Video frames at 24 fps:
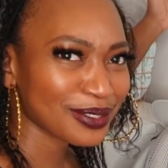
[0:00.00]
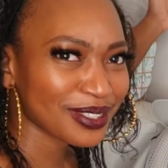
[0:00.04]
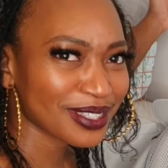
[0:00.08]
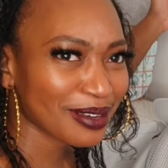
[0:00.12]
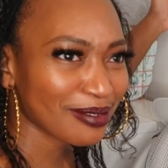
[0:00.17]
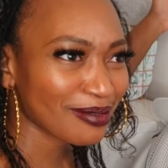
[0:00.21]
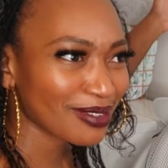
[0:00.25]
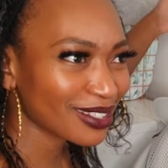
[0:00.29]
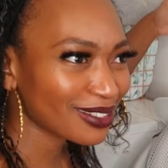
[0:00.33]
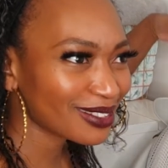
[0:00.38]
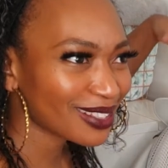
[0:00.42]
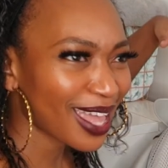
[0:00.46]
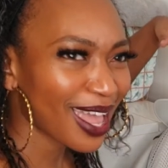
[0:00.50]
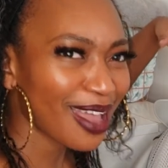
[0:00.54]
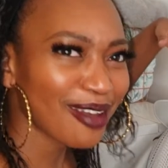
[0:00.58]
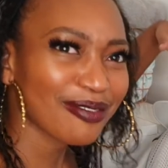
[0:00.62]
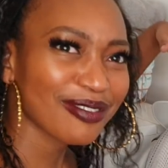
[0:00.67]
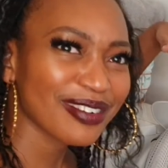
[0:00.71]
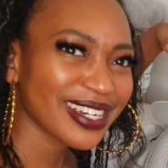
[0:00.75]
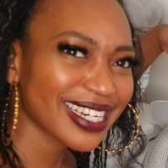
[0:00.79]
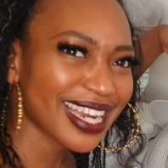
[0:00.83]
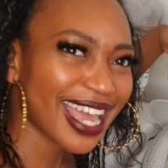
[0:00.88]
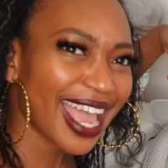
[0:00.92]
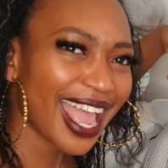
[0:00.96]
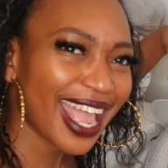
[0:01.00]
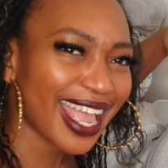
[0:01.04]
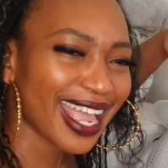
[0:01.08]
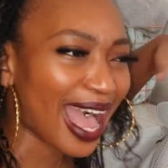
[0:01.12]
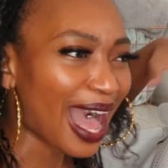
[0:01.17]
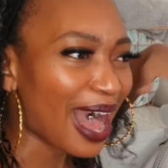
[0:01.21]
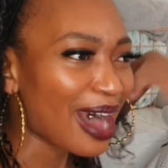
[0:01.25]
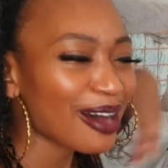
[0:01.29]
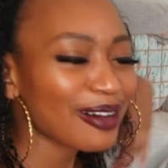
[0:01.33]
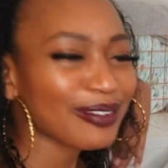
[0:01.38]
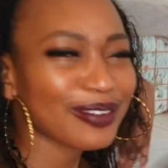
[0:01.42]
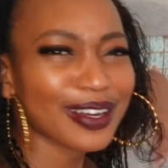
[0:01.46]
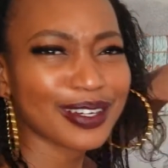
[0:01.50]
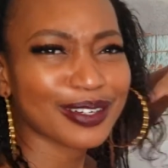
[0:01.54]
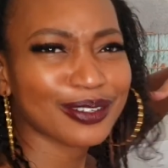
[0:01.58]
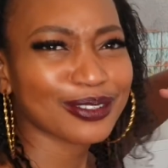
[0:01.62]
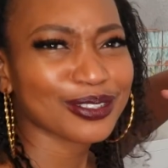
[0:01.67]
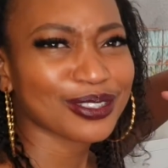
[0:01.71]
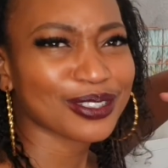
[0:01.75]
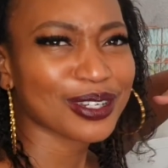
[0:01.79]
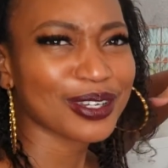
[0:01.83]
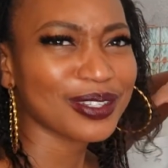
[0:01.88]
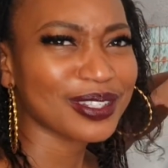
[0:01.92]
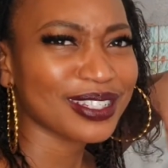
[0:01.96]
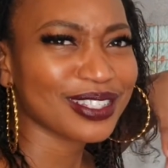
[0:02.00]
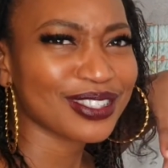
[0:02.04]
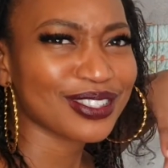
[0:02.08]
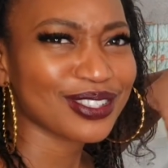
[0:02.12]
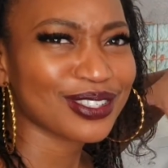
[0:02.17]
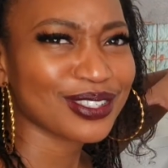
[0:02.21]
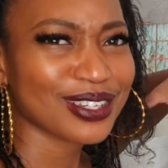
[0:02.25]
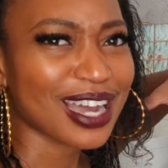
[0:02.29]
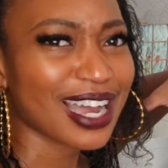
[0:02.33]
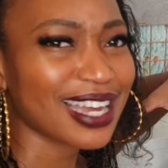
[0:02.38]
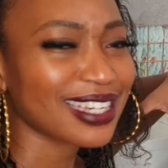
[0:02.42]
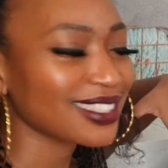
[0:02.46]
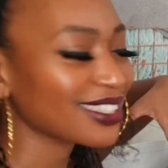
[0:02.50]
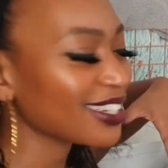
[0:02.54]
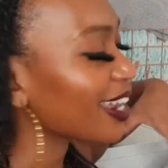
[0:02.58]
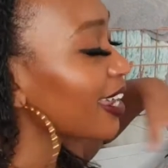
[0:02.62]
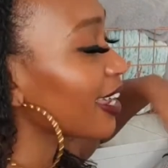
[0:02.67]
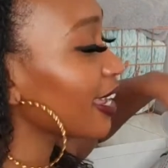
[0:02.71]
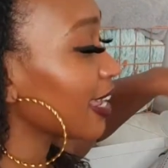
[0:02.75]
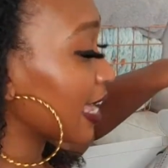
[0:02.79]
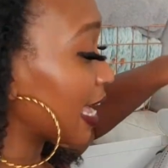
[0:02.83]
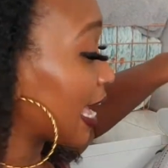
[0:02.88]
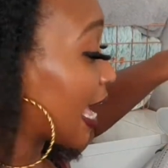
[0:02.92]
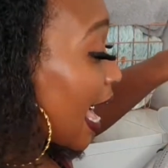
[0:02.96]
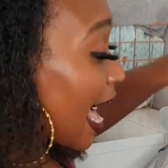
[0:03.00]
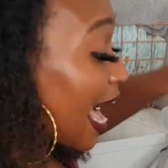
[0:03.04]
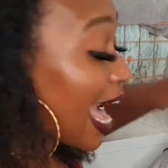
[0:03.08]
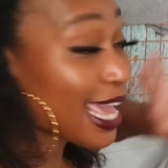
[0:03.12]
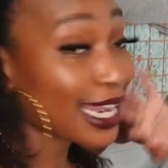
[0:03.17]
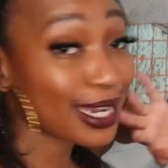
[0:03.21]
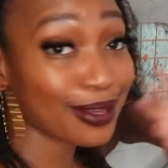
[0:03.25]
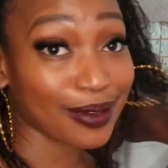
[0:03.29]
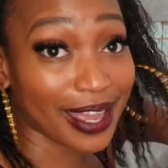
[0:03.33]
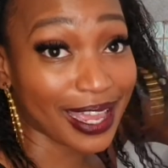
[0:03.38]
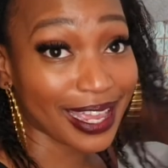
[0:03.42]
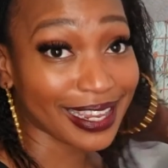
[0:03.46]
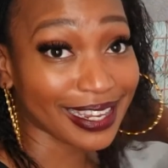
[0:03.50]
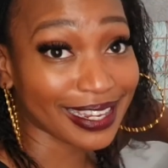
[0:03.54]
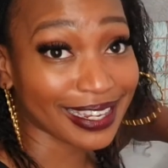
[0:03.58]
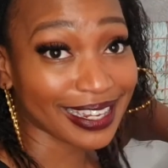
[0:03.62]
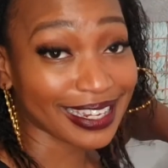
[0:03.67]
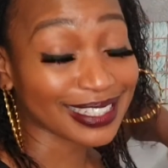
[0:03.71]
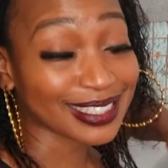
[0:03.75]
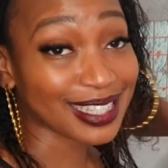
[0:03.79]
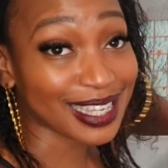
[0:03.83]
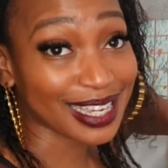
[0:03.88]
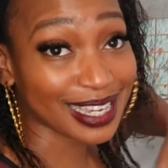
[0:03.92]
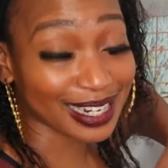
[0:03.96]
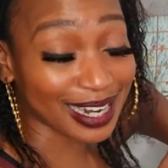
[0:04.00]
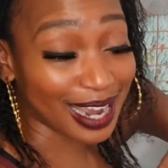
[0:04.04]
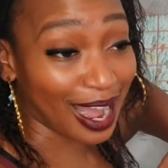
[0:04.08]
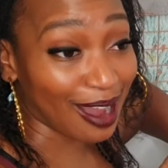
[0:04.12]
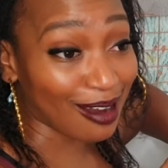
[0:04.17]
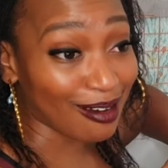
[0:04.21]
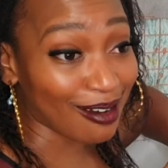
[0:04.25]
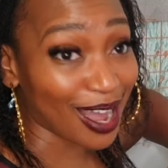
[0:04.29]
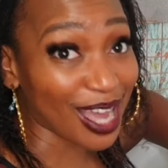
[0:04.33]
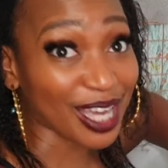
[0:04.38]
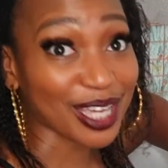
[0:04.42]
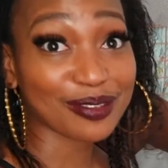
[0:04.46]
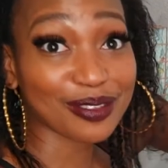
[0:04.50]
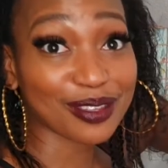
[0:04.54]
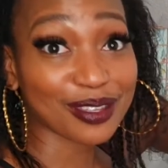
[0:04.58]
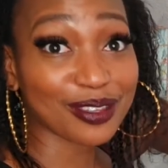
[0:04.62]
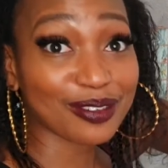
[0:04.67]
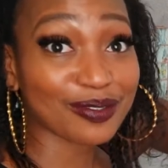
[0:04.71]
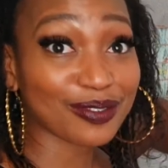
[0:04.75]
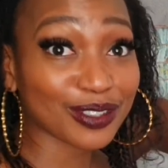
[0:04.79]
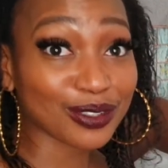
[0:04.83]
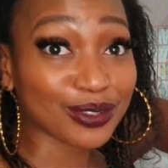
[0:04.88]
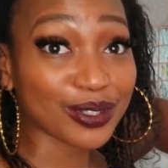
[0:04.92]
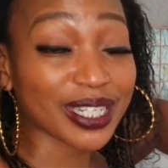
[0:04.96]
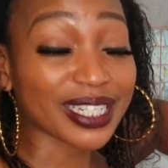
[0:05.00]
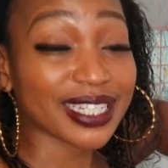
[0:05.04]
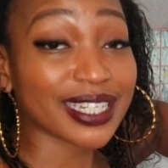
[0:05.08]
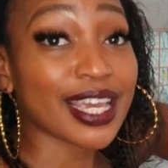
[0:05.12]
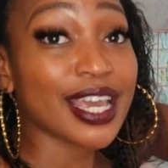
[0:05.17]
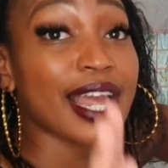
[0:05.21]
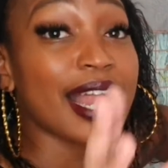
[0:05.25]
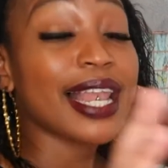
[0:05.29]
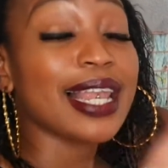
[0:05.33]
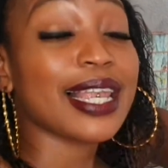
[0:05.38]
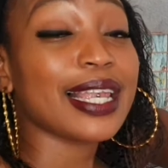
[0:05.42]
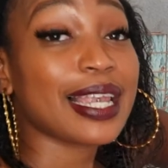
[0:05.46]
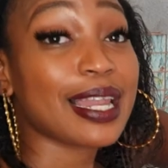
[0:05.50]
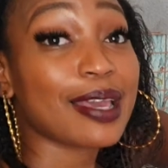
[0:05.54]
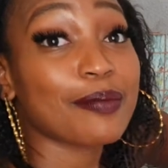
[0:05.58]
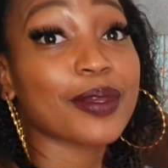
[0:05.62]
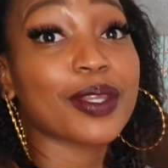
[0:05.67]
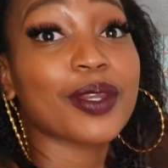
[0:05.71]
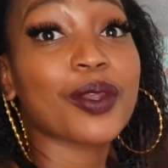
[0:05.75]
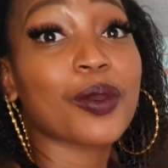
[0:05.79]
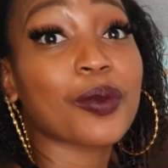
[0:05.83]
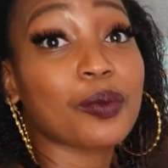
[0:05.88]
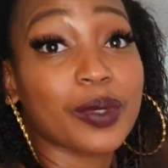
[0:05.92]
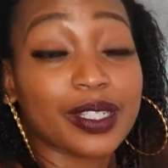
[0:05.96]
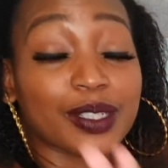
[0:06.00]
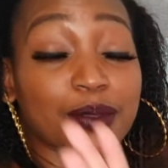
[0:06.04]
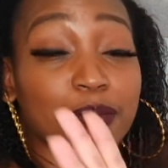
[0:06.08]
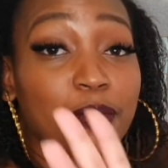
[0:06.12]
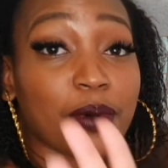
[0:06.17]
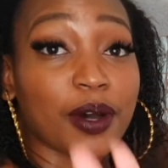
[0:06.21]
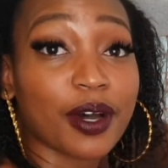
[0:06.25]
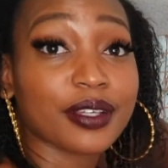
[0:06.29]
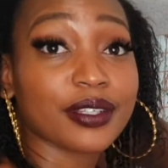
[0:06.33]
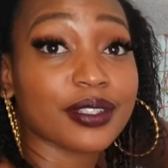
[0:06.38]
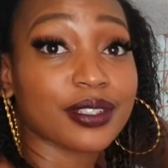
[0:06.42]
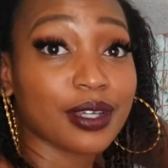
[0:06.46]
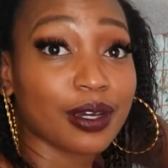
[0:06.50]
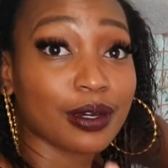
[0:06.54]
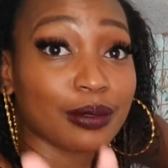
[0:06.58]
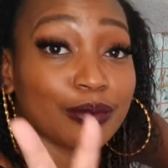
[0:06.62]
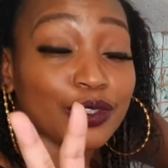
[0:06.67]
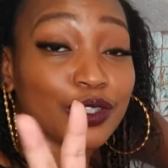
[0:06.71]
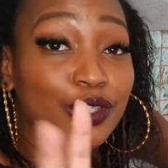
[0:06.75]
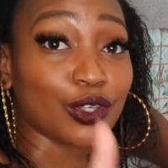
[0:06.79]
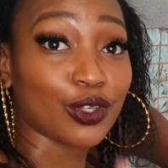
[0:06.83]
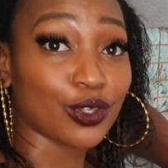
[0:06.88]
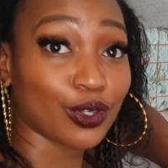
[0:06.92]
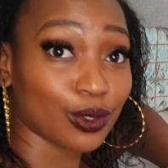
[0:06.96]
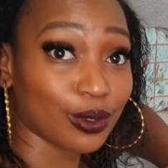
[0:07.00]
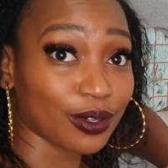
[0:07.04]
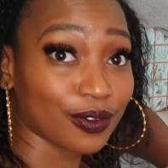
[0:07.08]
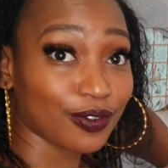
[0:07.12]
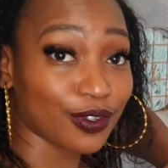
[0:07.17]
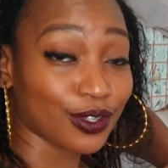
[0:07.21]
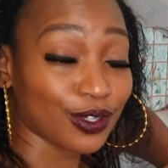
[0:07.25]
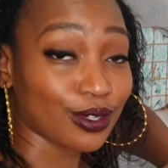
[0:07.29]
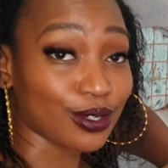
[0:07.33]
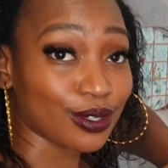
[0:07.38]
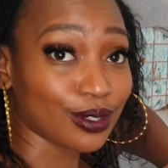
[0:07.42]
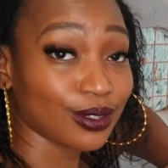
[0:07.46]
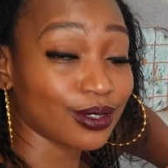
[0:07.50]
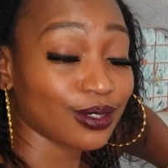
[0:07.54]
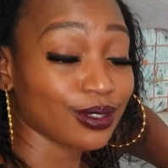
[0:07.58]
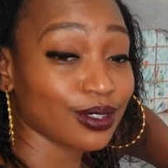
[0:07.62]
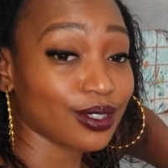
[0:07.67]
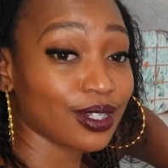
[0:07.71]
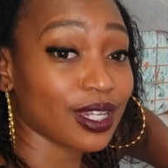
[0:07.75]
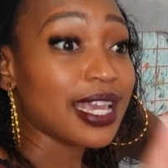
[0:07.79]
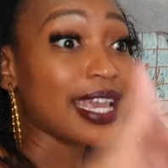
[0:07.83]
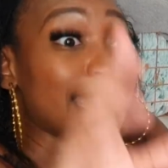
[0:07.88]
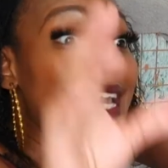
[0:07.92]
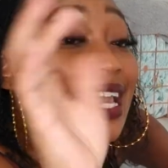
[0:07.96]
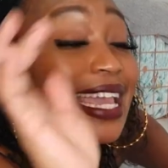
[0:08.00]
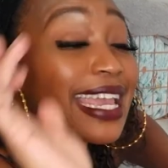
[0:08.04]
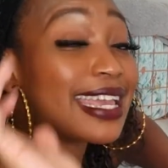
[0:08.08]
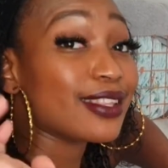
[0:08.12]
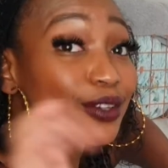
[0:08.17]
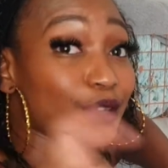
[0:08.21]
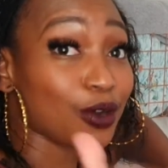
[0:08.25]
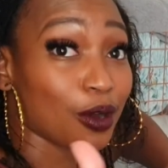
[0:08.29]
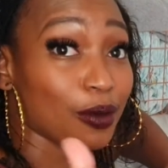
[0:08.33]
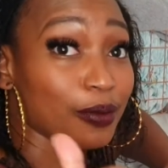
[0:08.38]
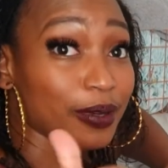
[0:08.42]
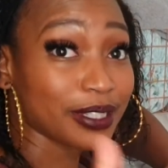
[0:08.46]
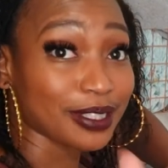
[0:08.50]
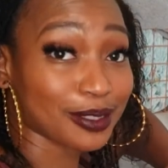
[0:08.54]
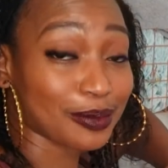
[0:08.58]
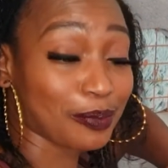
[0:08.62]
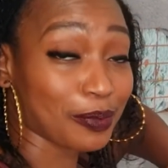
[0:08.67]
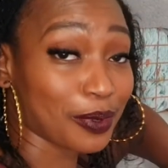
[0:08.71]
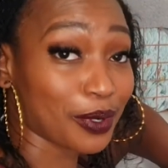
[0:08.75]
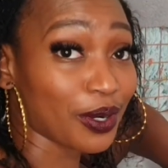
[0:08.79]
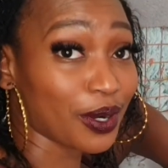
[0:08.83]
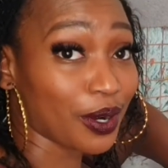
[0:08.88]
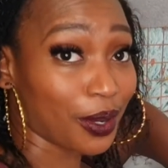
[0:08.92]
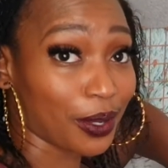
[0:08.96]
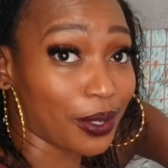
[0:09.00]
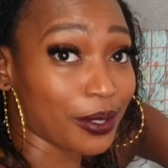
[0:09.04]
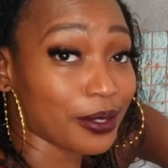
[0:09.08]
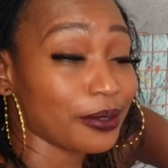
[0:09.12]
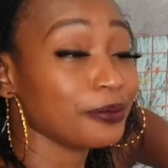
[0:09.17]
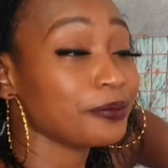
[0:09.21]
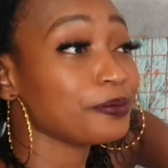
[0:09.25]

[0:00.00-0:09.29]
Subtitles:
that we use every day. How have I not shown this to you guys yet? Anyway, it's here now. I hope that you've enjoyed. Let me know which bathtubs you've used in the comments below,